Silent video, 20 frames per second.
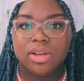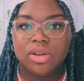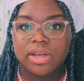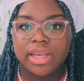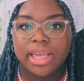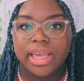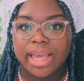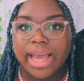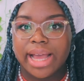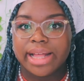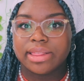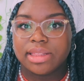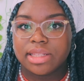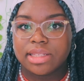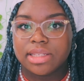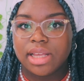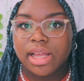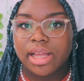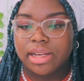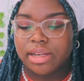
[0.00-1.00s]
looking at the
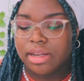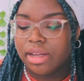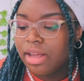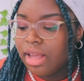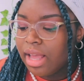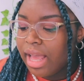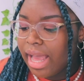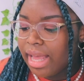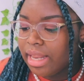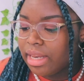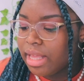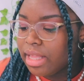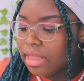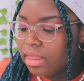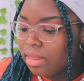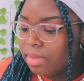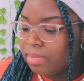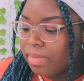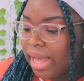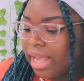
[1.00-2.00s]
sun and
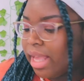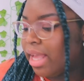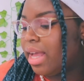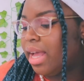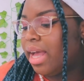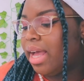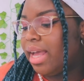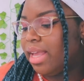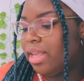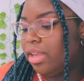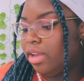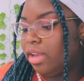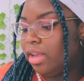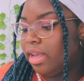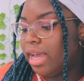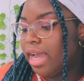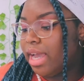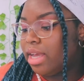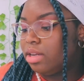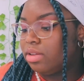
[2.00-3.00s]
in my eye you
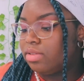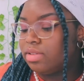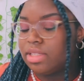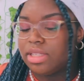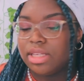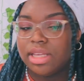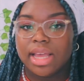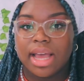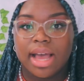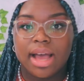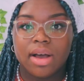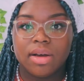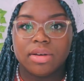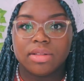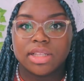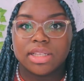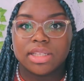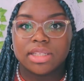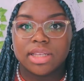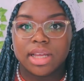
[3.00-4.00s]
can kind of see how
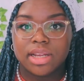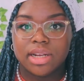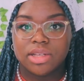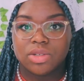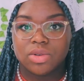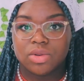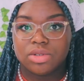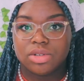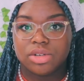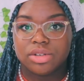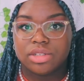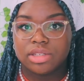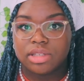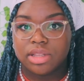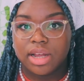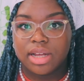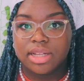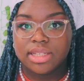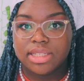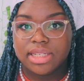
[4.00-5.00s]
the sun is also
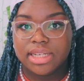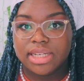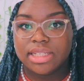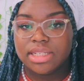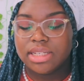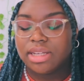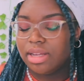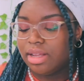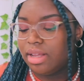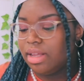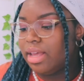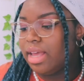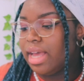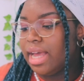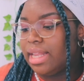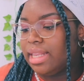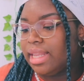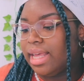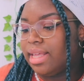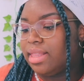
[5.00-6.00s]
slanted
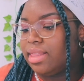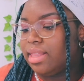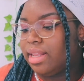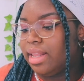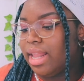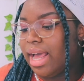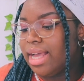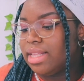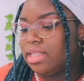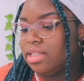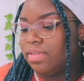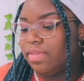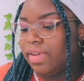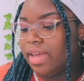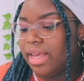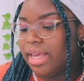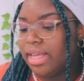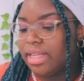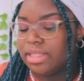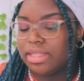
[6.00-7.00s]
and like the light of
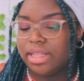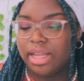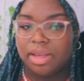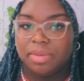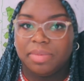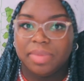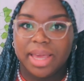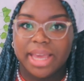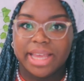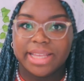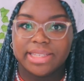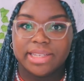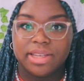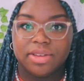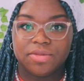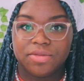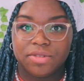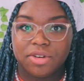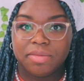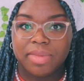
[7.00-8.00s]
it is like piercing
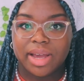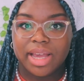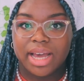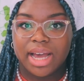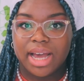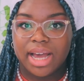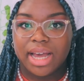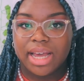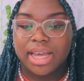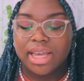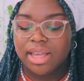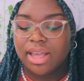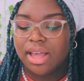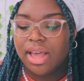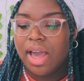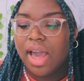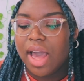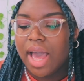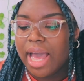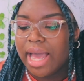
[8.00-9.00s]
through my eye
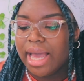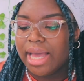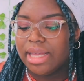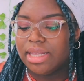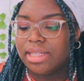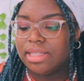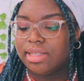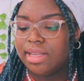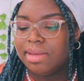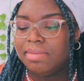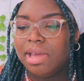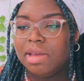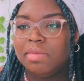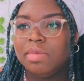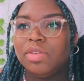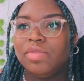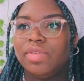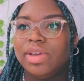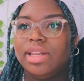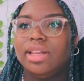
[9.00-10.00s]
and it made
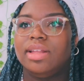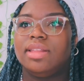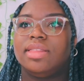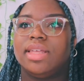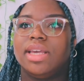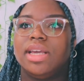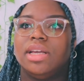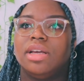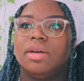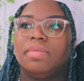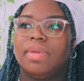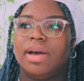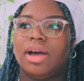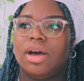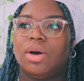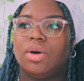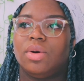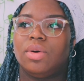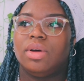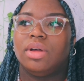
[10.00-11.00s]
me really think
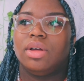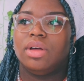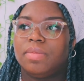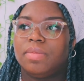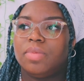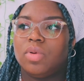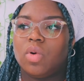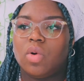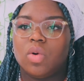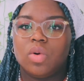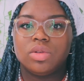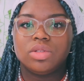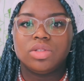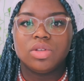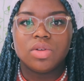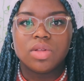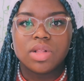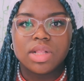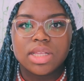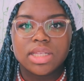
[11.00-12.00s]
about
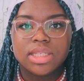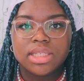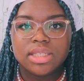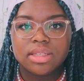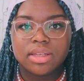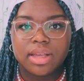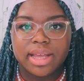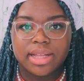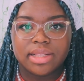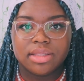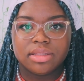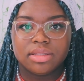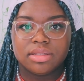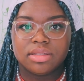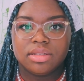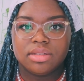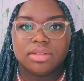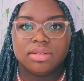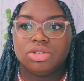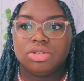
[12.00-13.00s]
portals
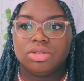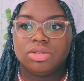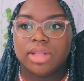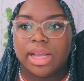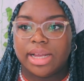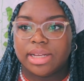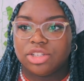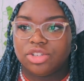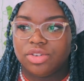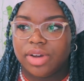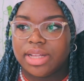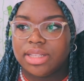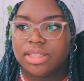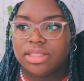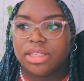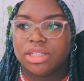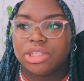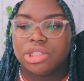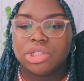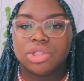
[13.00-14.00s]
and like
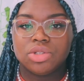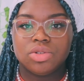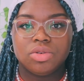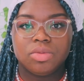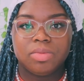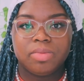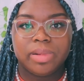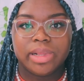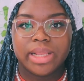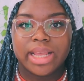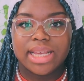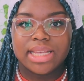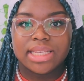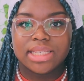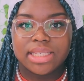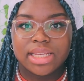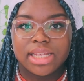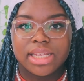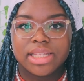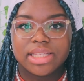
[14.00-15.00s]
transitional
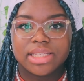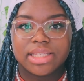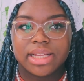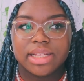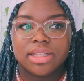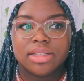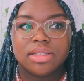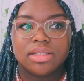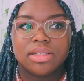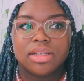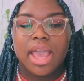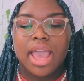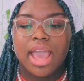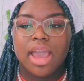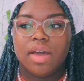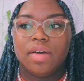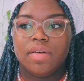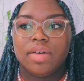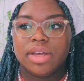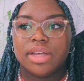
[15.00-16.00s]
places and
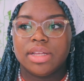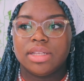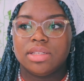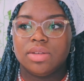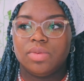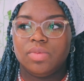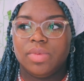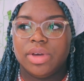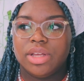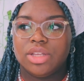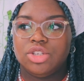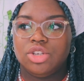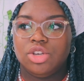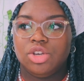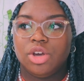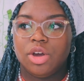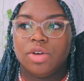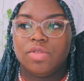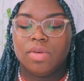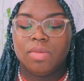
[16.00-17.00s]
areas in which you
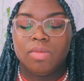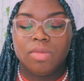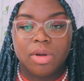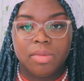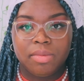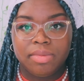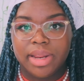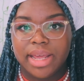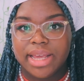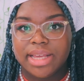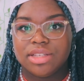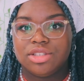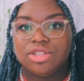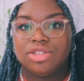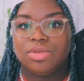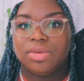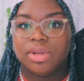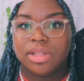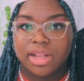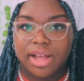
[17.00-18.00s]
go from one place
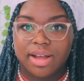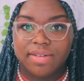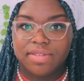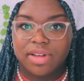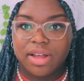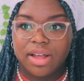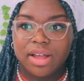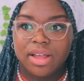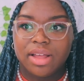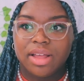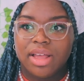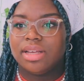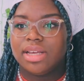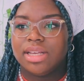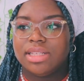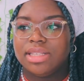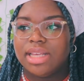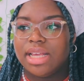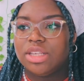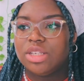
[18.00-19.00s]
to another
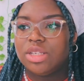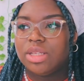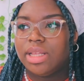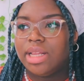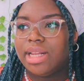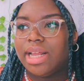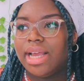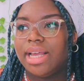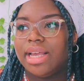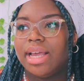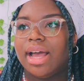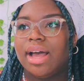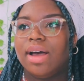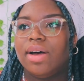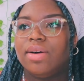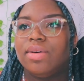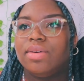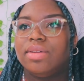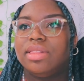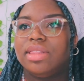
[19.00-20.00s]
essentially like
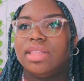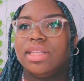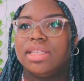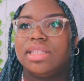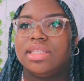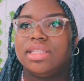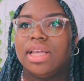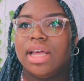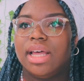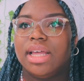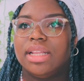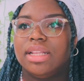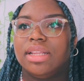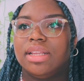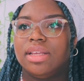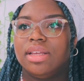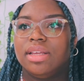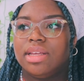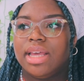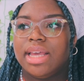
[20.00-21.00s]
how the
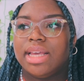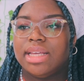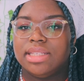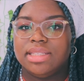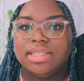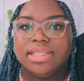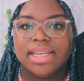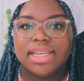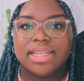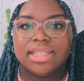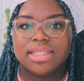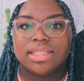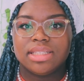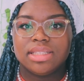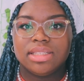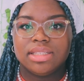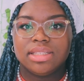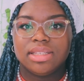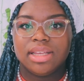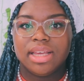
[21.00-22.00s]
sun
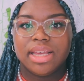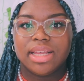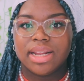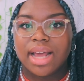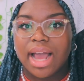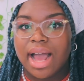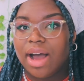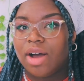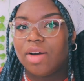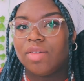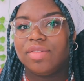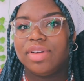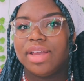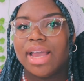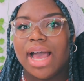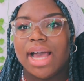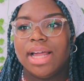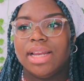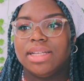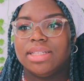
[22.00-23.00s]
exists in our
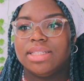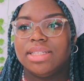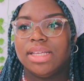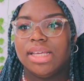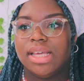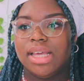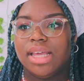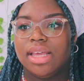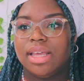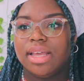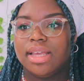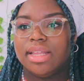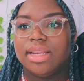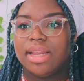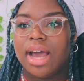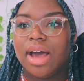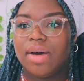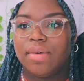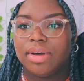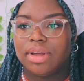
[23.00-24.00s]
reality in
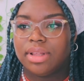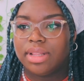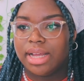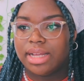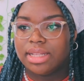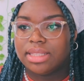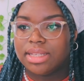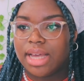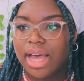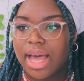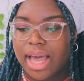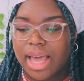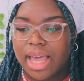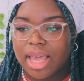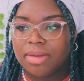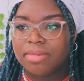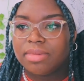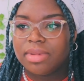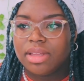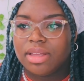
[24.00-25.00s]
our like
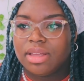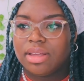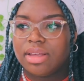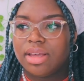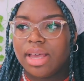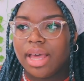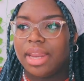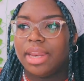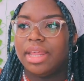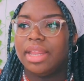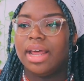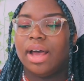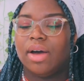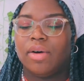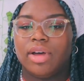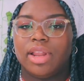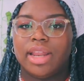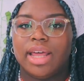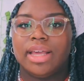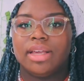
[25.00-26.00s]
time and in
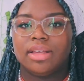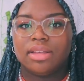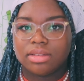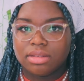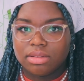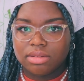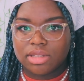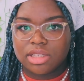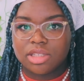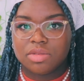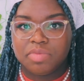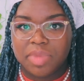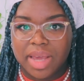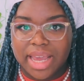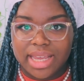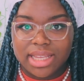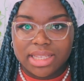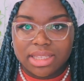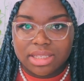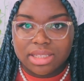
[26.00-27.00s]
our like
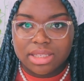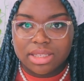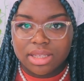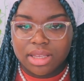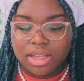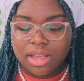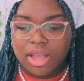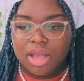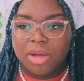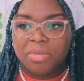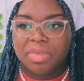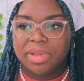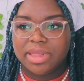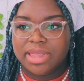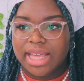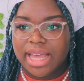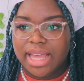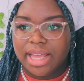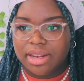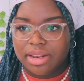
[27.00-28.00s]
space, but
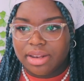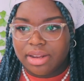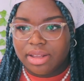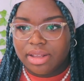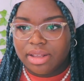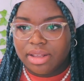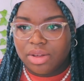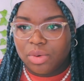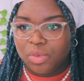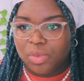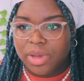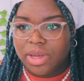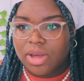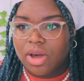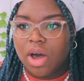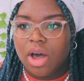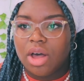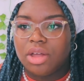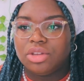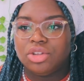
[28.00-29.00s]
then we
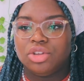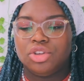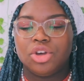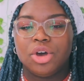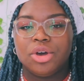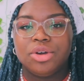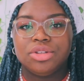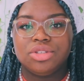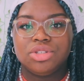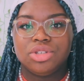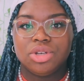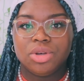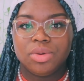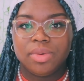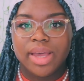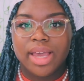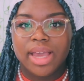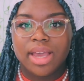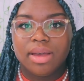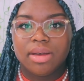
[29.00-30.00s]
can't go to
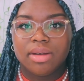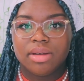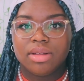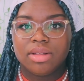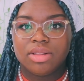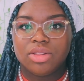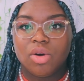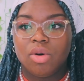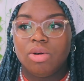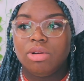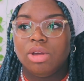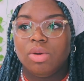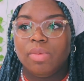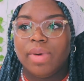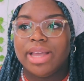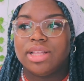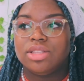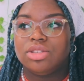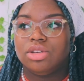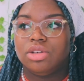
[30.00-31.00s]
it. The only
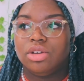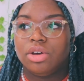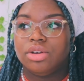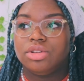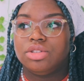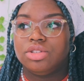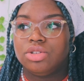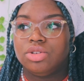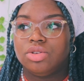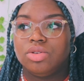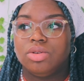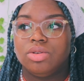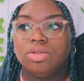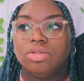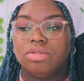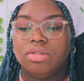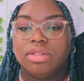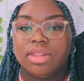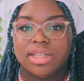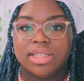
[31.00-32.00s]
way to go
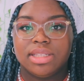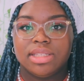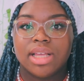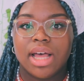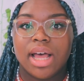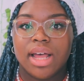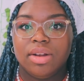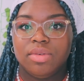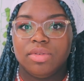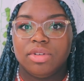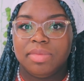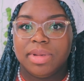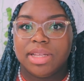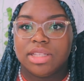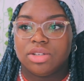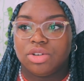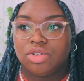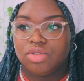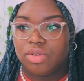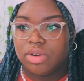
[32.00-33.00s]
to the sun would be
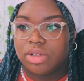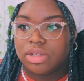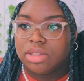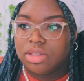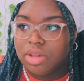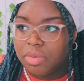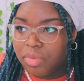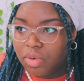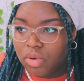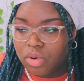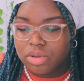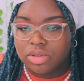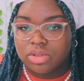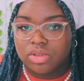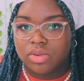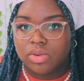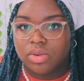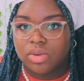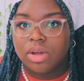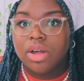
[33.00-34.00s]
to cross the
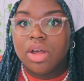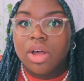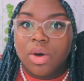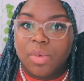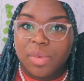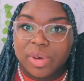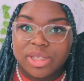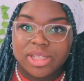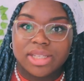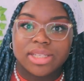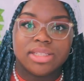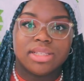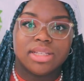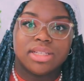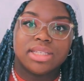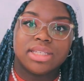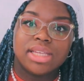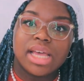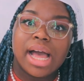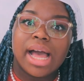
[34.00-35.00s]
portal, which is the
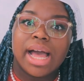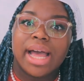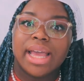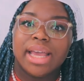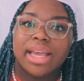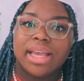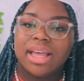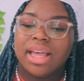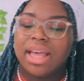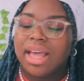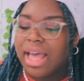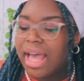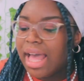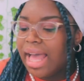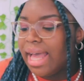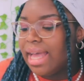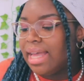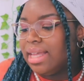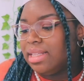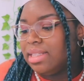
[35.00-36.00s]
sky.
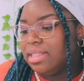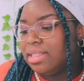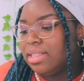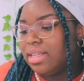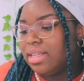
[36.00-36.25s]
And